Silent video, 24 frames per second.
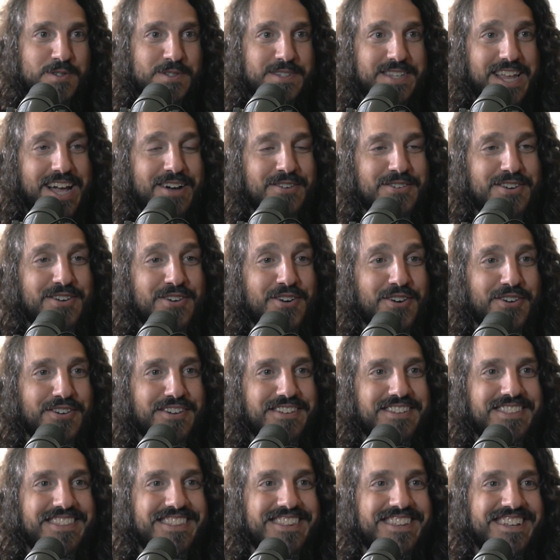down to
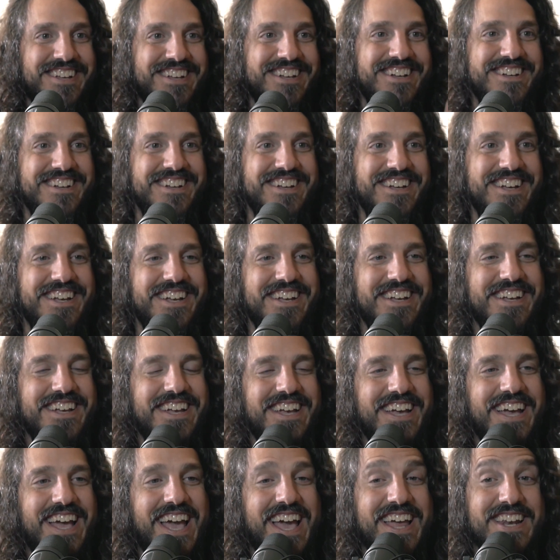earth
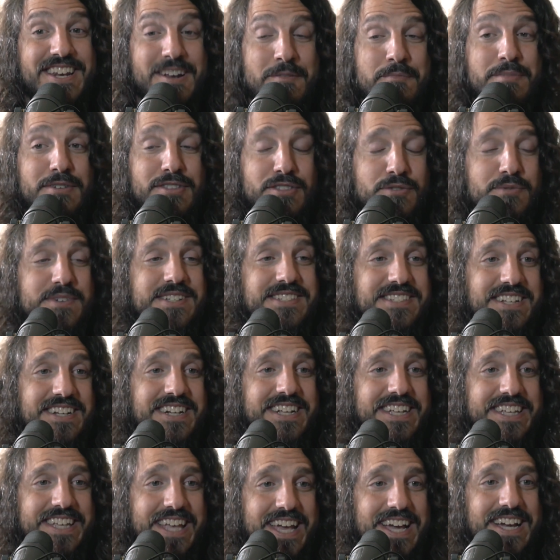and number 3 is going
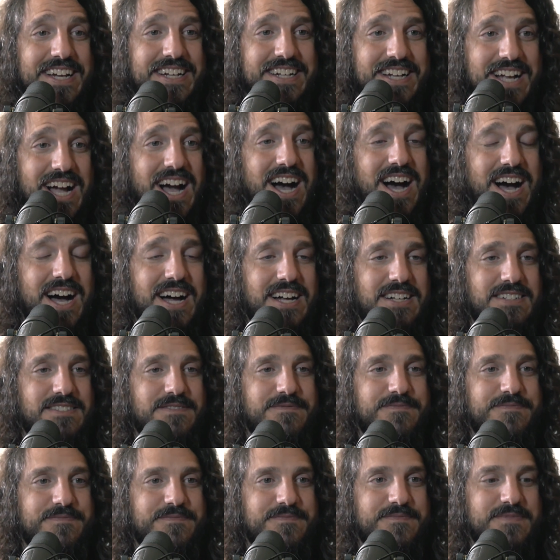to get God.
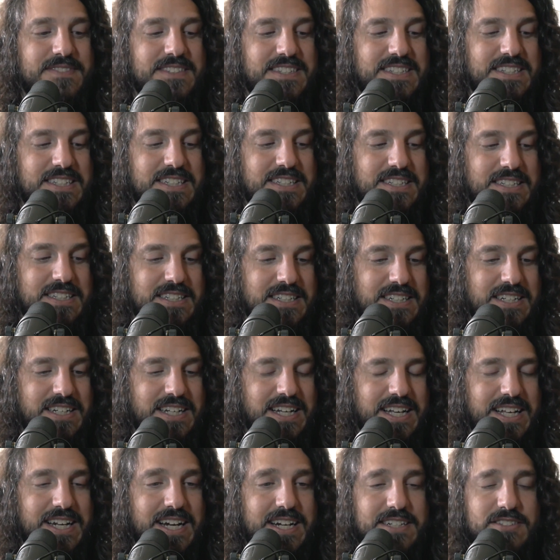Yeah.
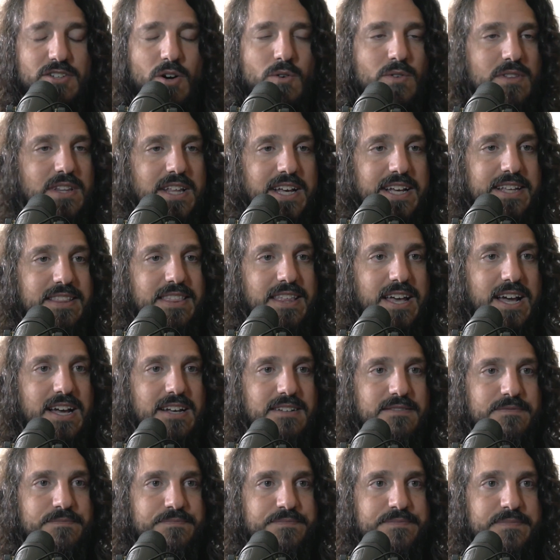And I don't like that.
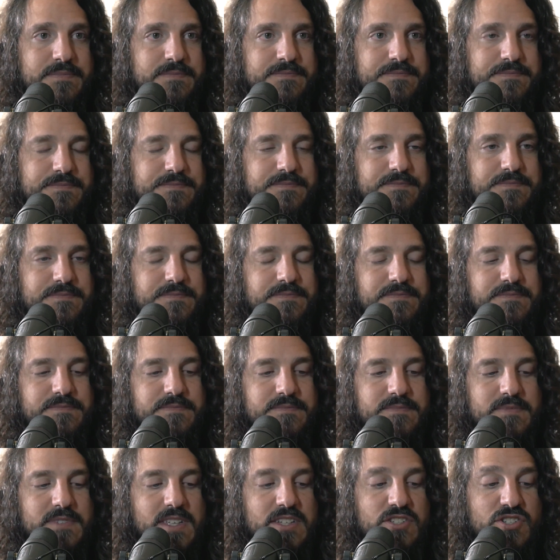
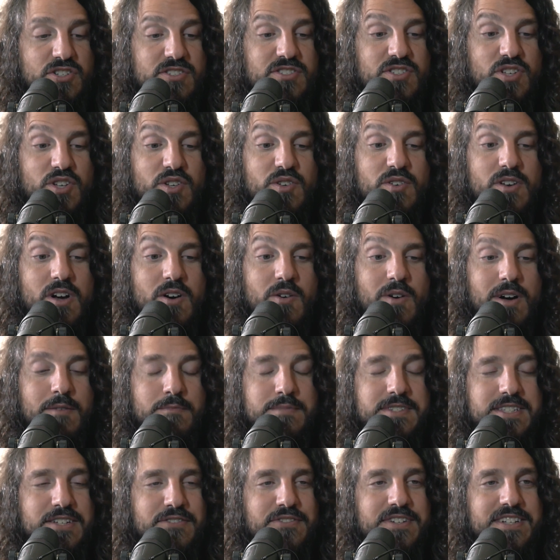And just so you know, I'm
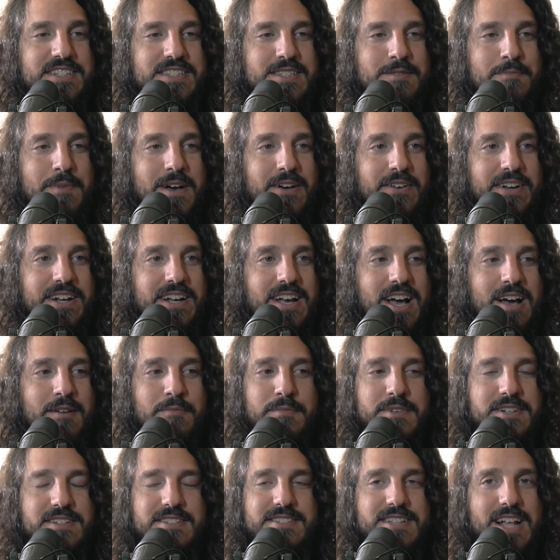serious about it. I'm
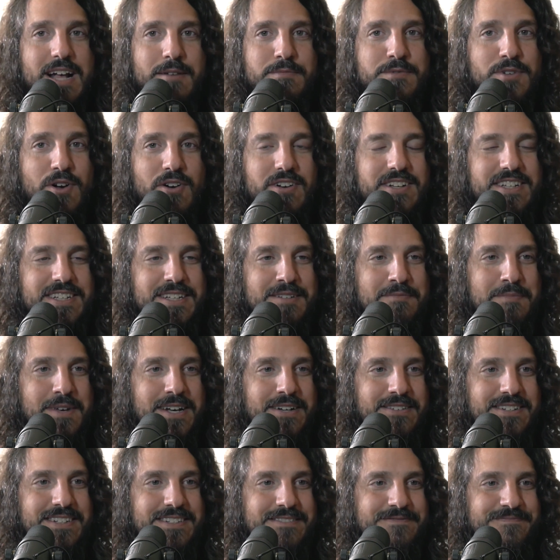going to stop talking
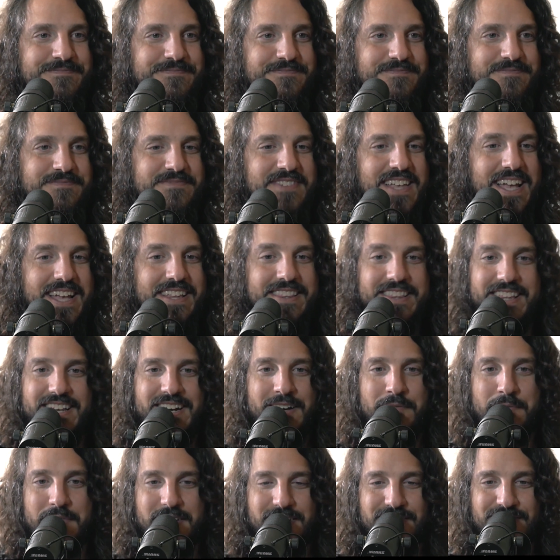about it. And then
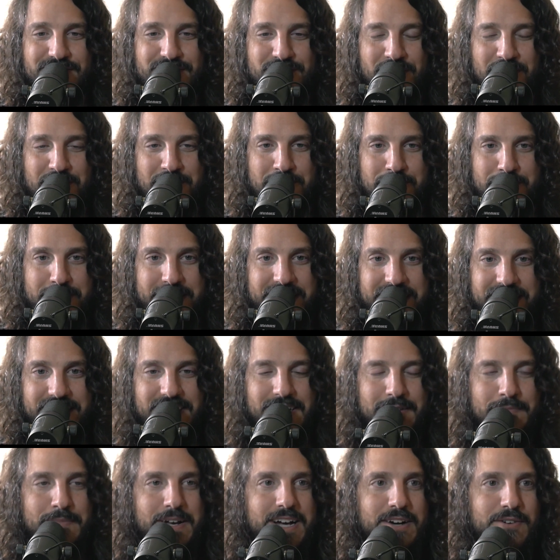I'm going to start being
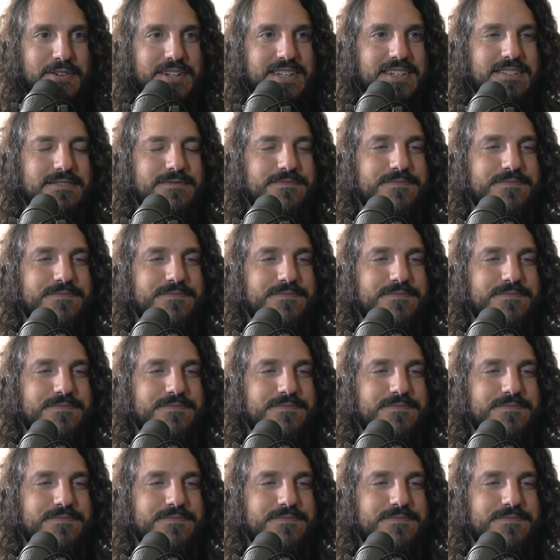about it.